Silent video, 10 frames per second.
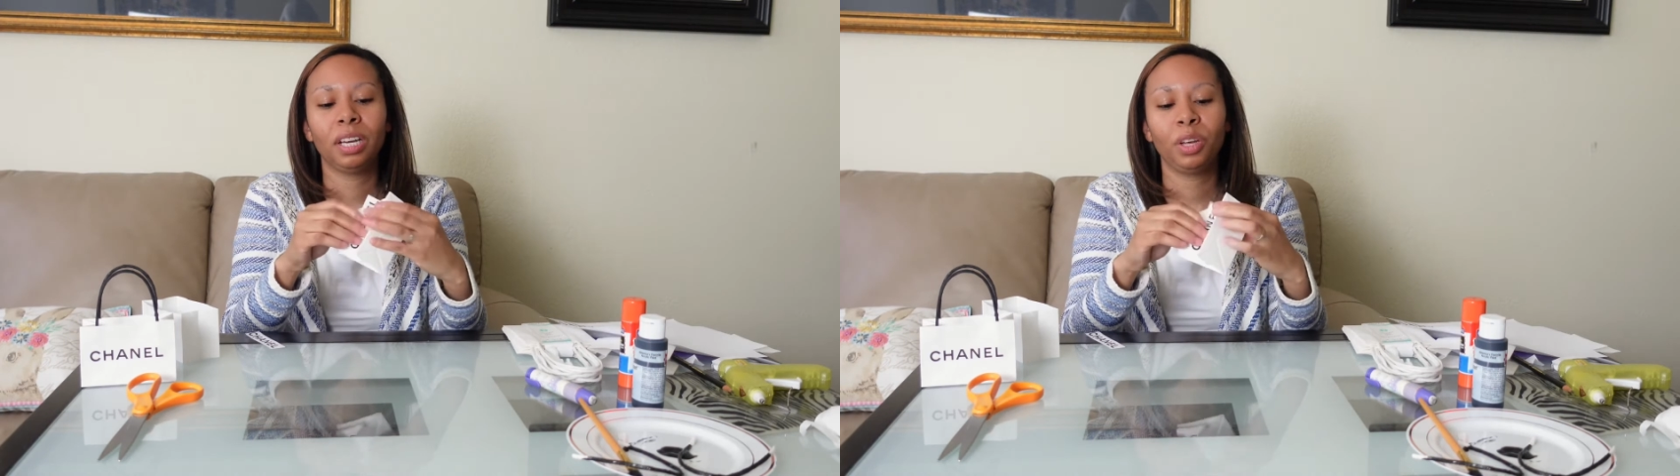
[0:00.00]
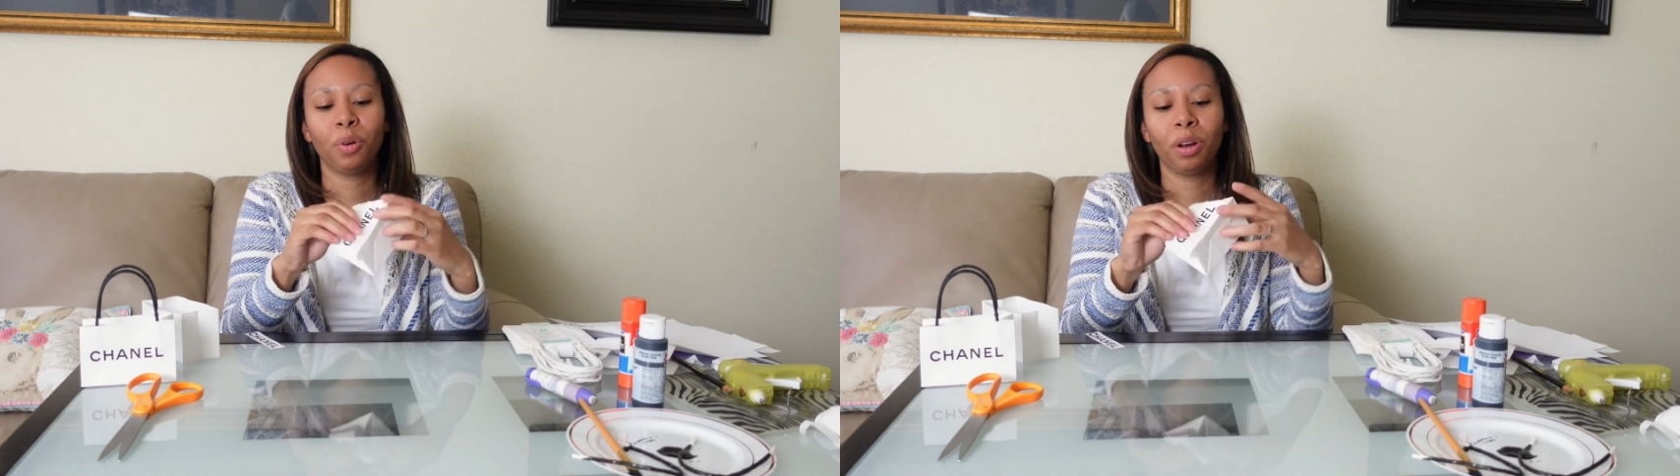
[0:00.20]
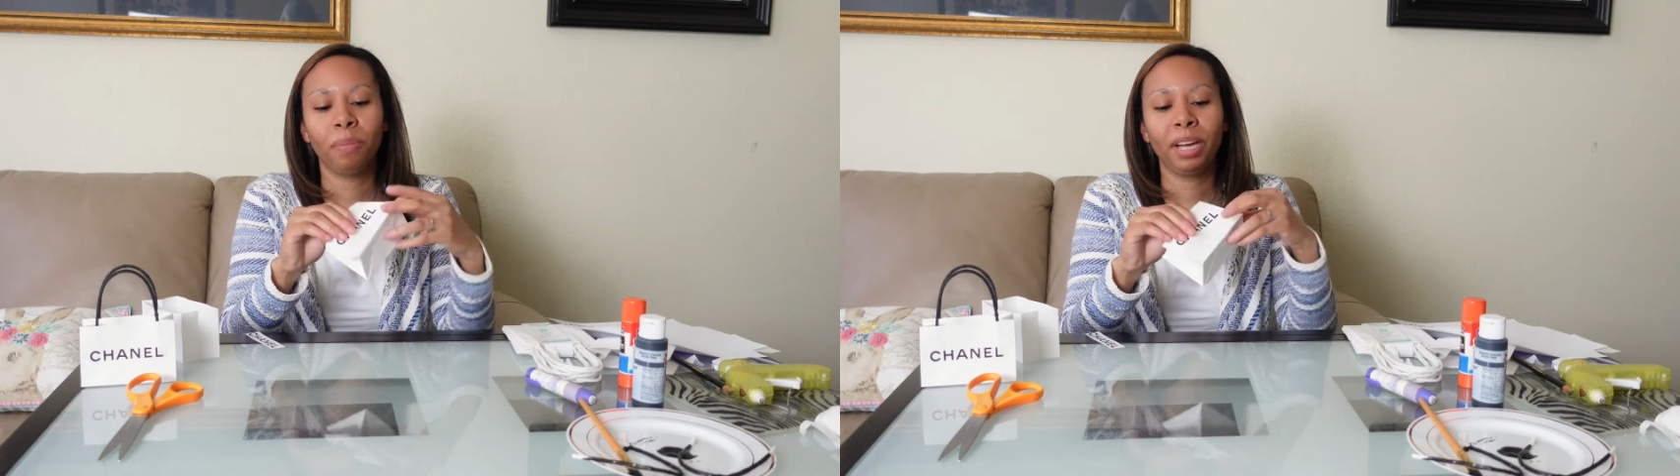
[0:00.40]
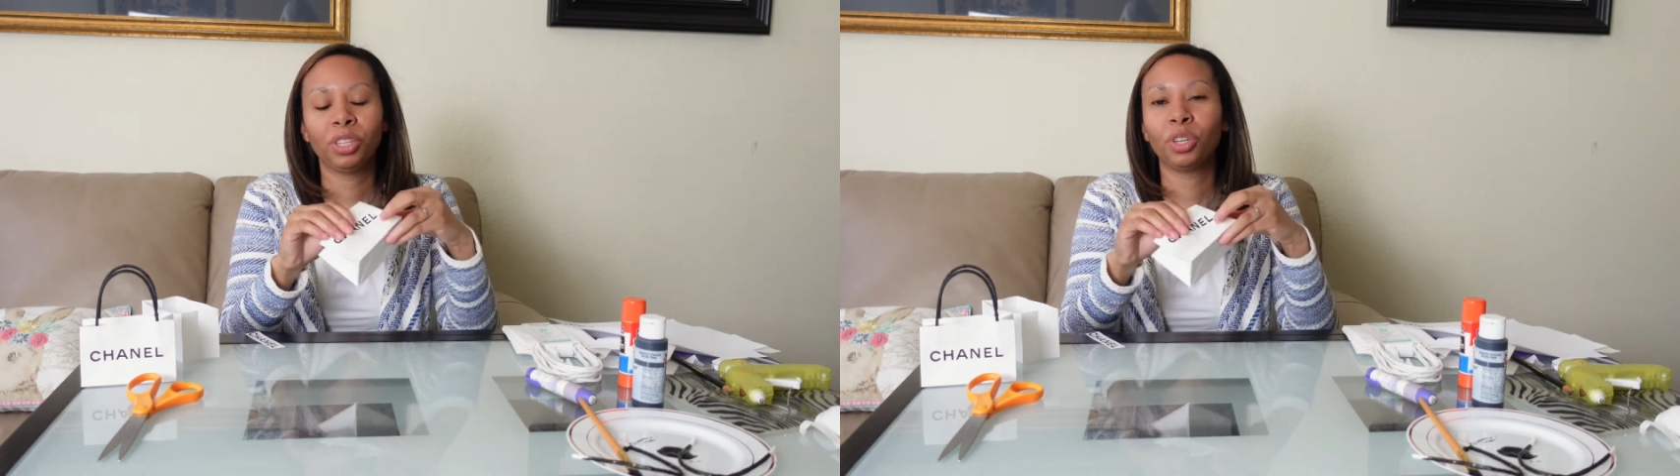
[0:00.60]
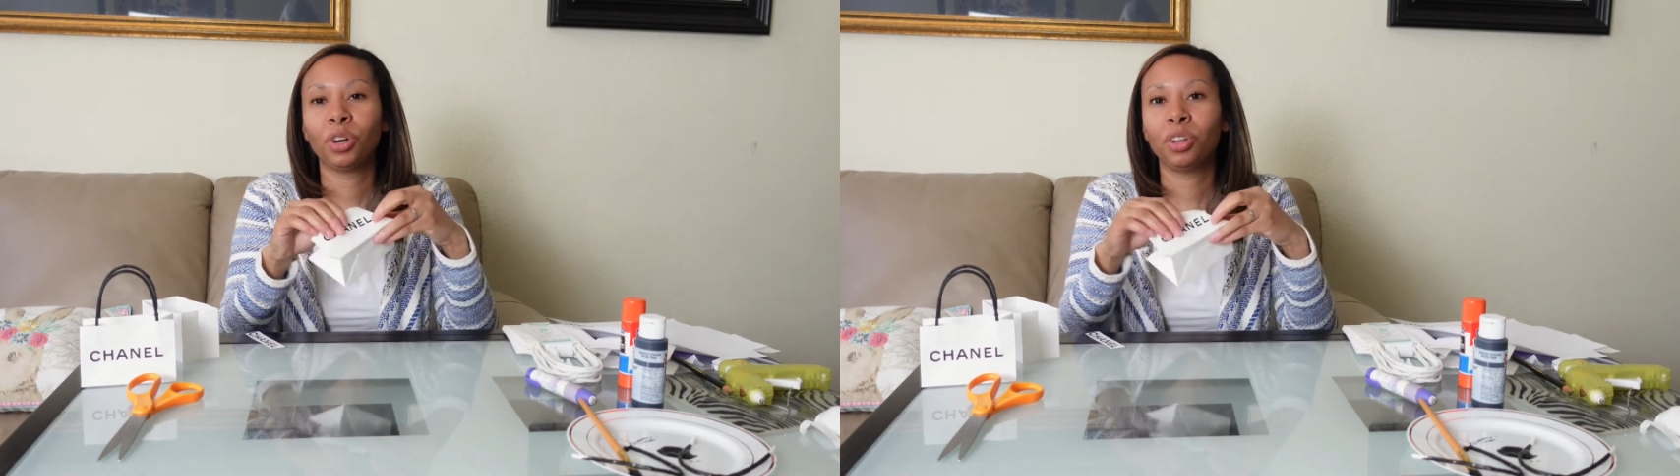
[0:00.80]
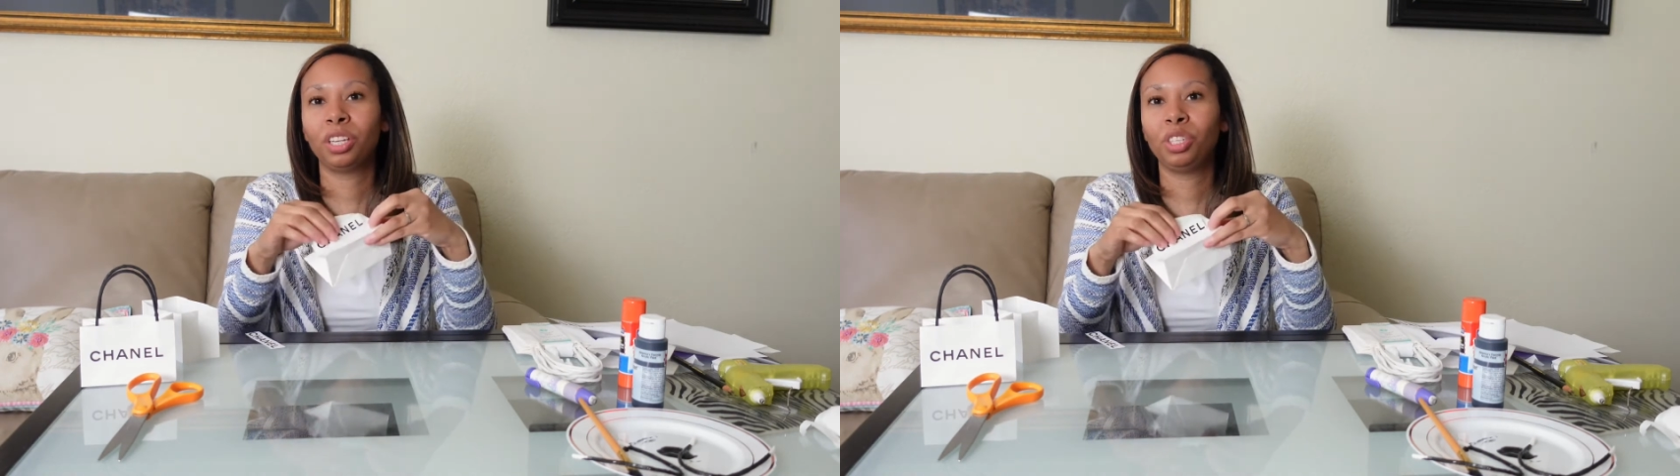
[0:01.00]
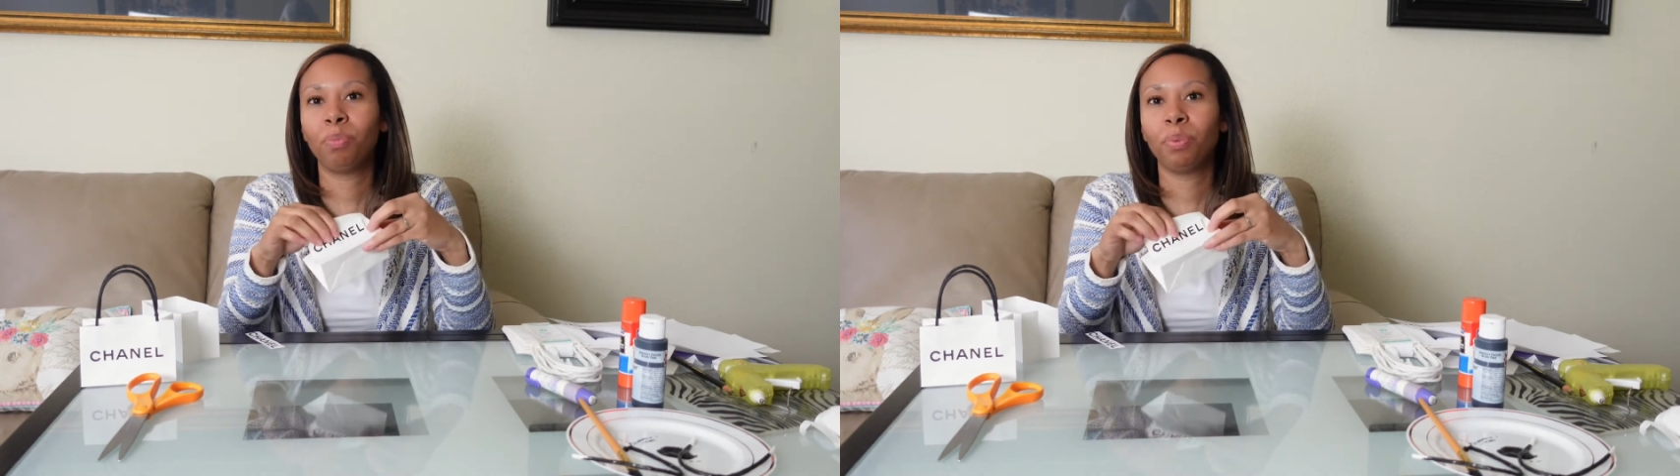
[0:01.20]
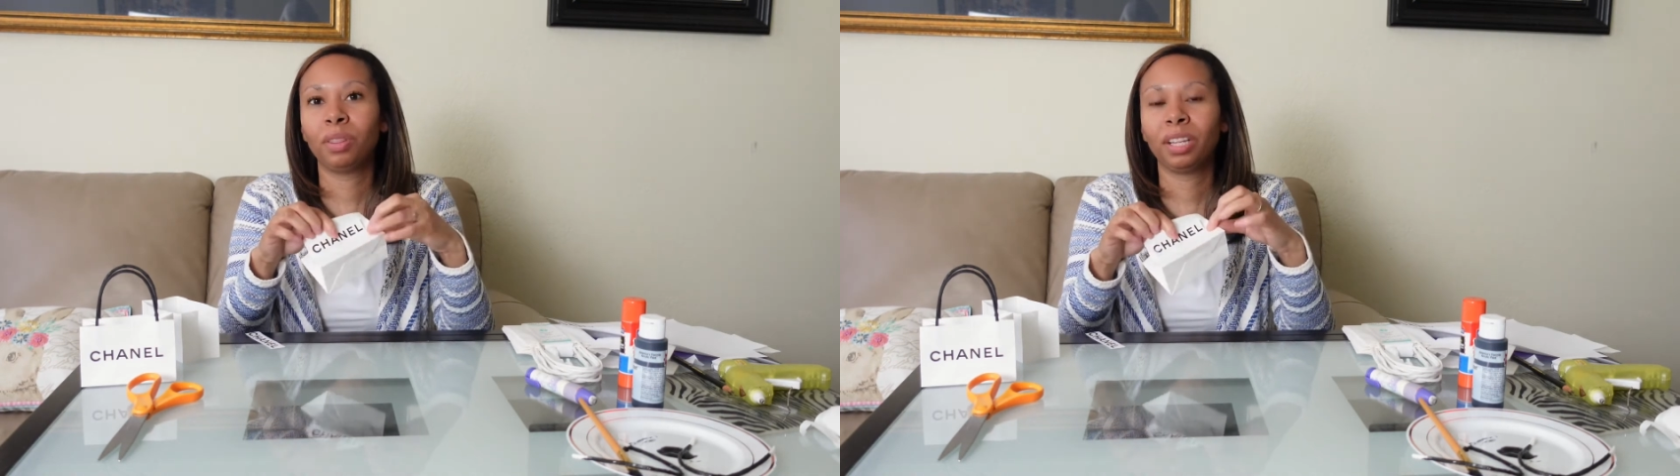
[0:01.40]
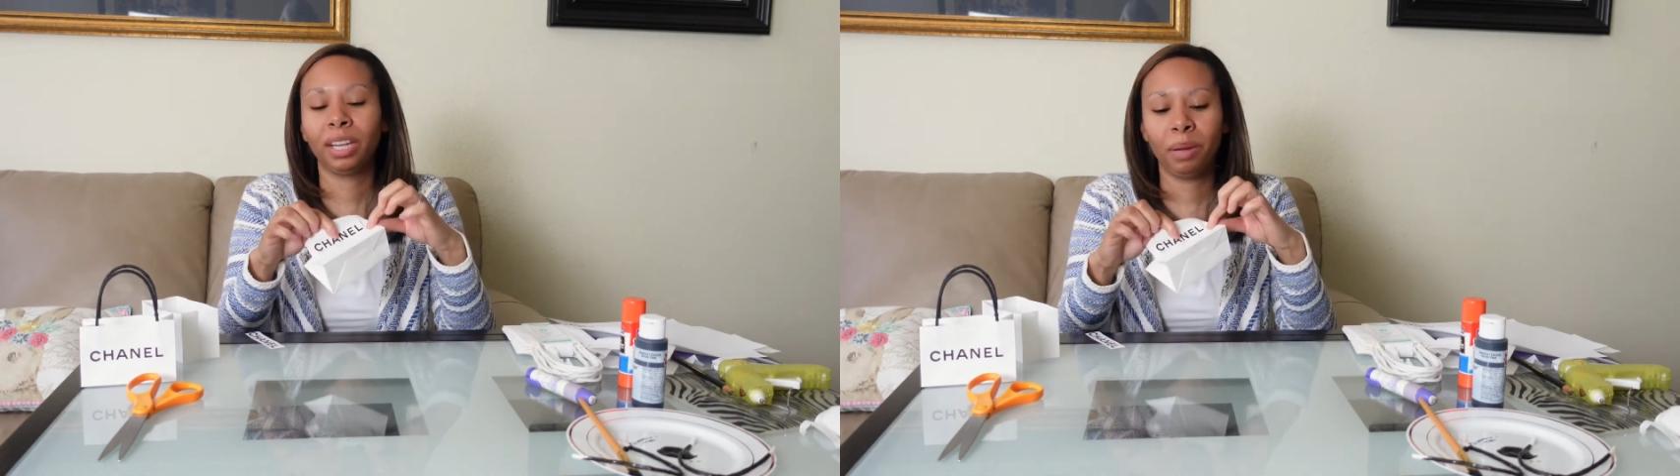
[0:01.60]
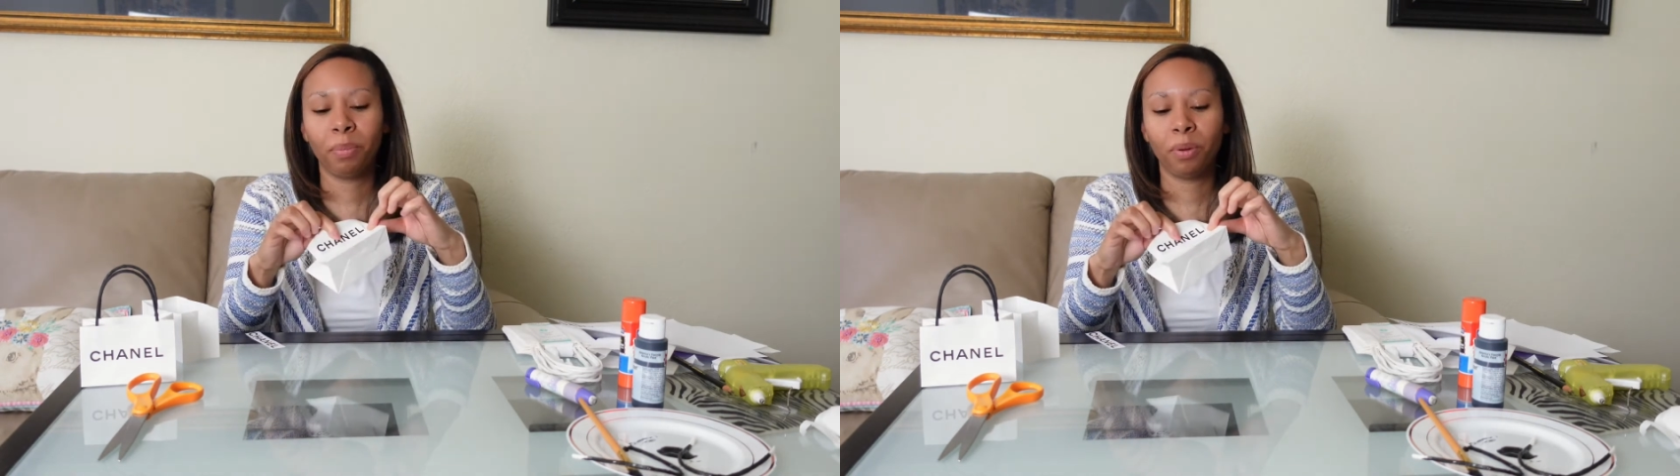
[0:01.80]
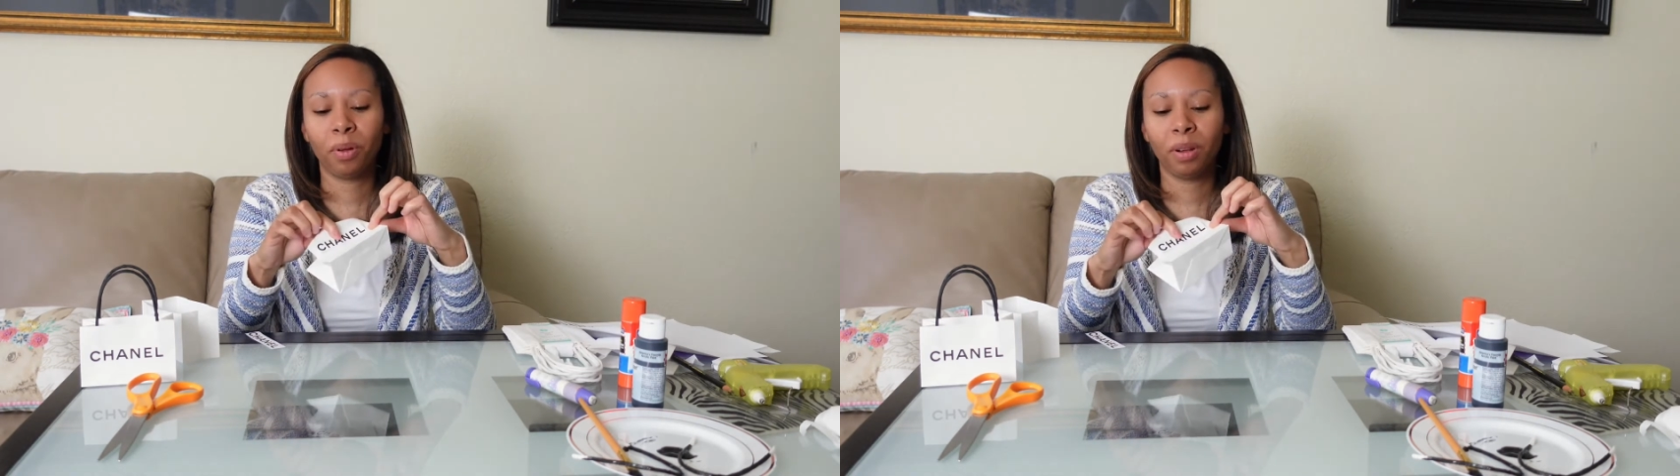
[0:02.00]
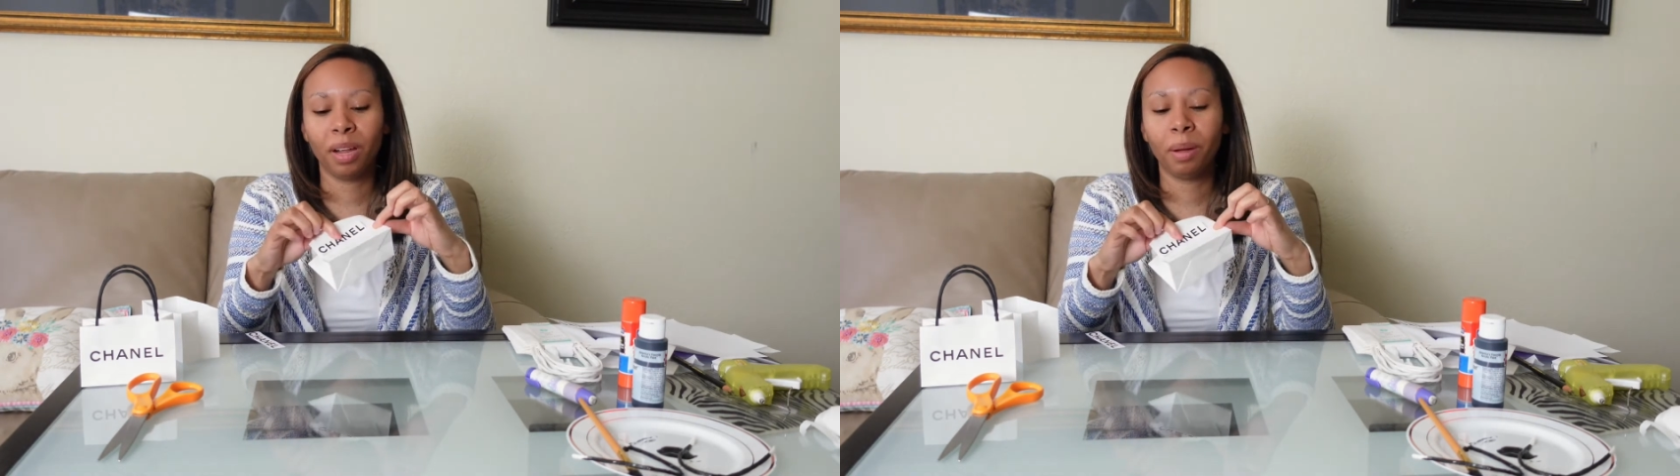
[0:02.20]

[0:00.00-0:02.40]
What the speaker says: You want to make sure that you put the label